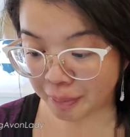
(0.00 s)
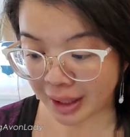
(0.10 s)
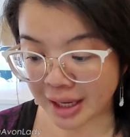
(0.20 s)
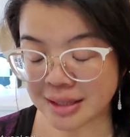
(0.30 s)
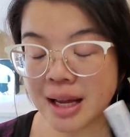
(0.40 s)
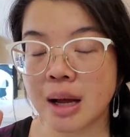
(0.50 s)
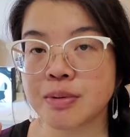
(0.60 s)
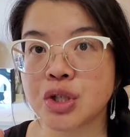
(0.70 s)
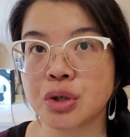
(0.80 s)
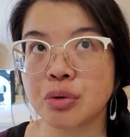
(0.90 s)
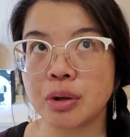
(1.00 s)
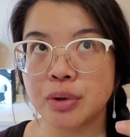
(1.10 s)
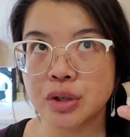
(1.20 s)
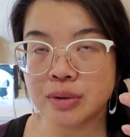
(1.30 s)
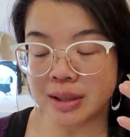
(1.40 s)
because it helps to
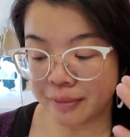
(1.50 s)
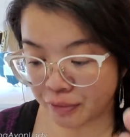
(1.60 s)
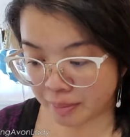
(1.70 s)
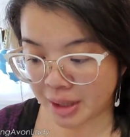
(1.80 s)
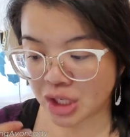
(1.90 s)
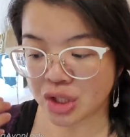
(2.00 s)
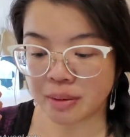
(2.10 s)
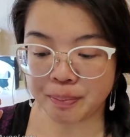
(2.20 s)
reduce inflammation,